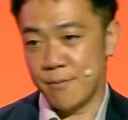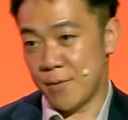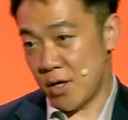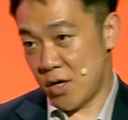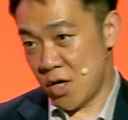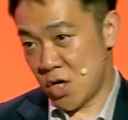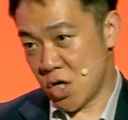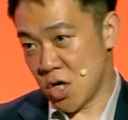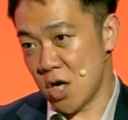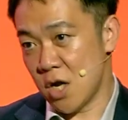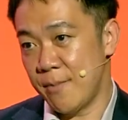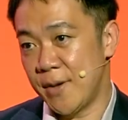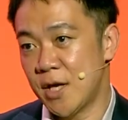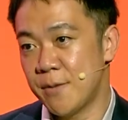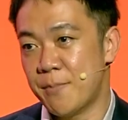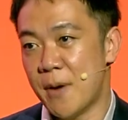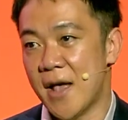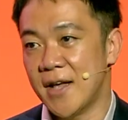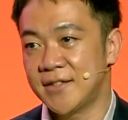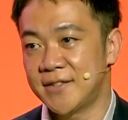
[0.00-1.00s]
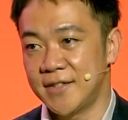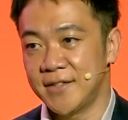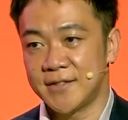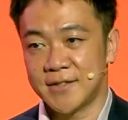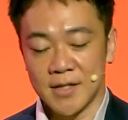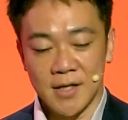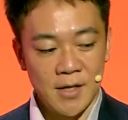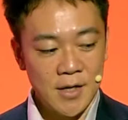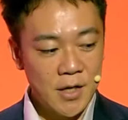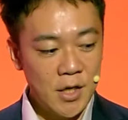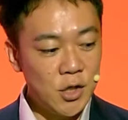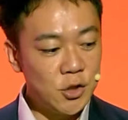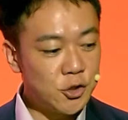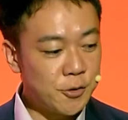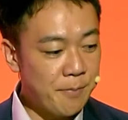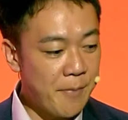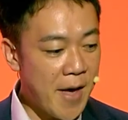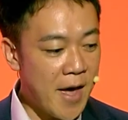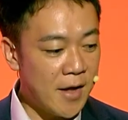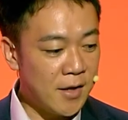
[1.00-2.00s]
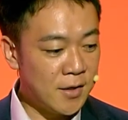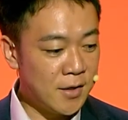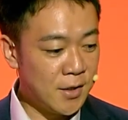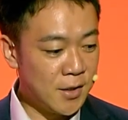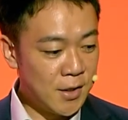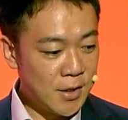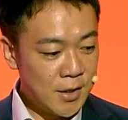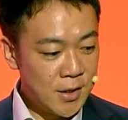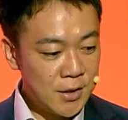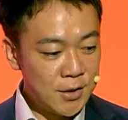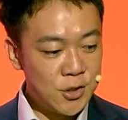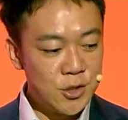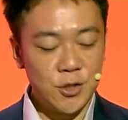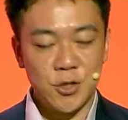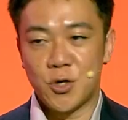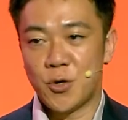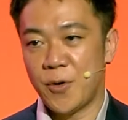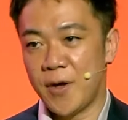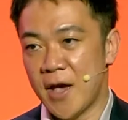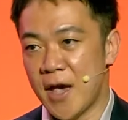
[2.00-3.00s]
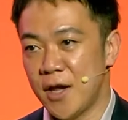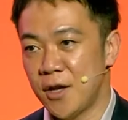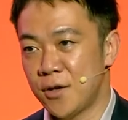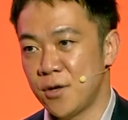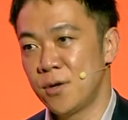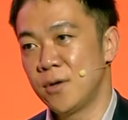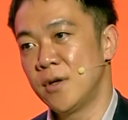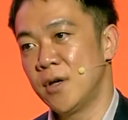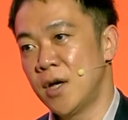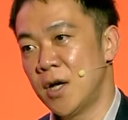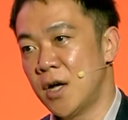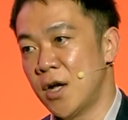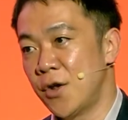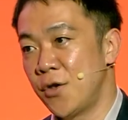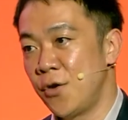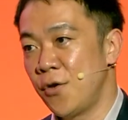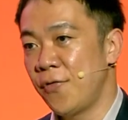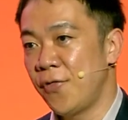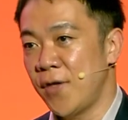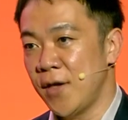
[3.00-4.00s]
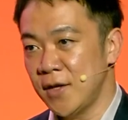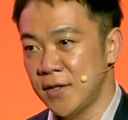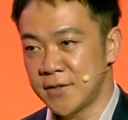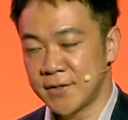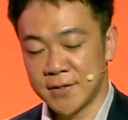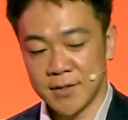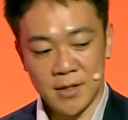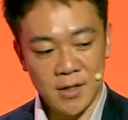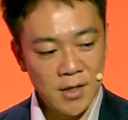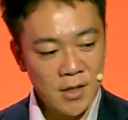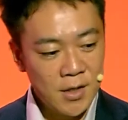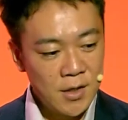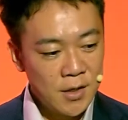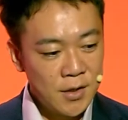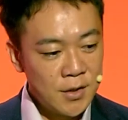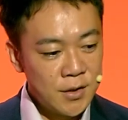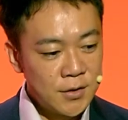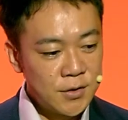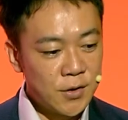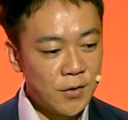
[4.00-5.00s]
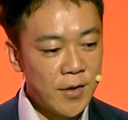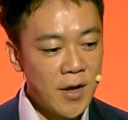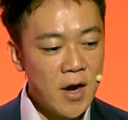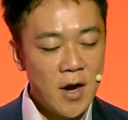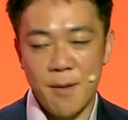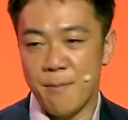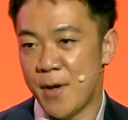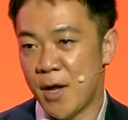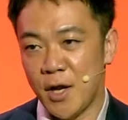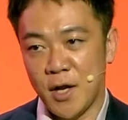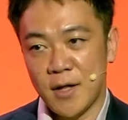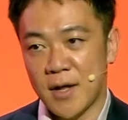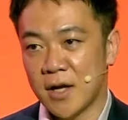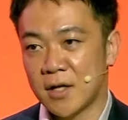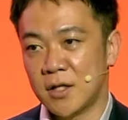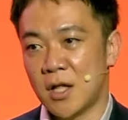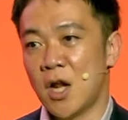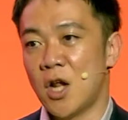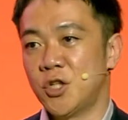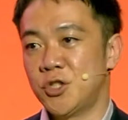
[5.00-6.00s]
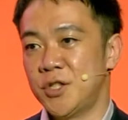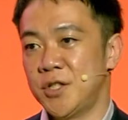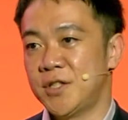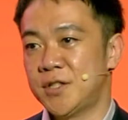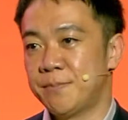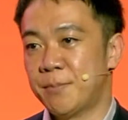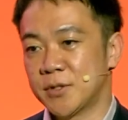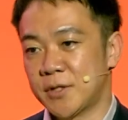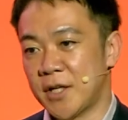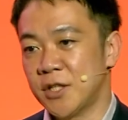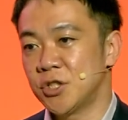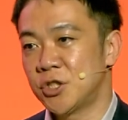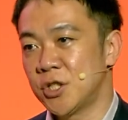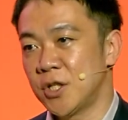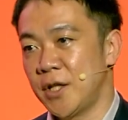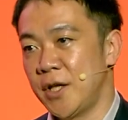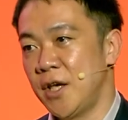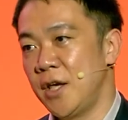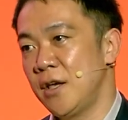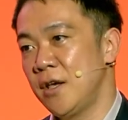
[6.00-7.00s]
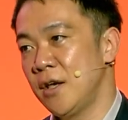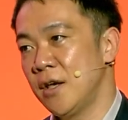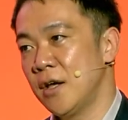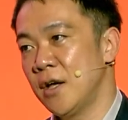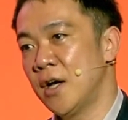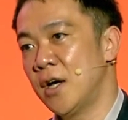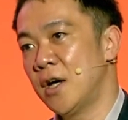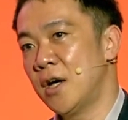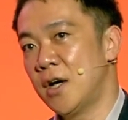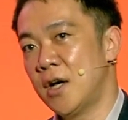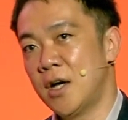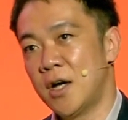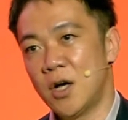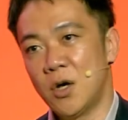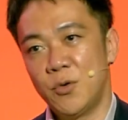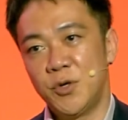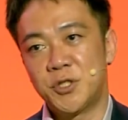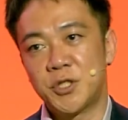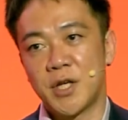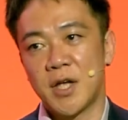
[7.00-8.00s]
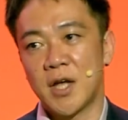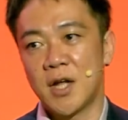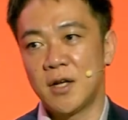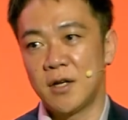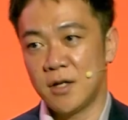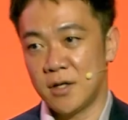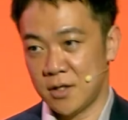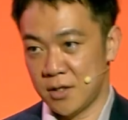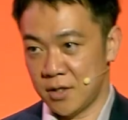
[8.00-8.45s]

economic places in Japan to create new things. So there are many technologies potentially which can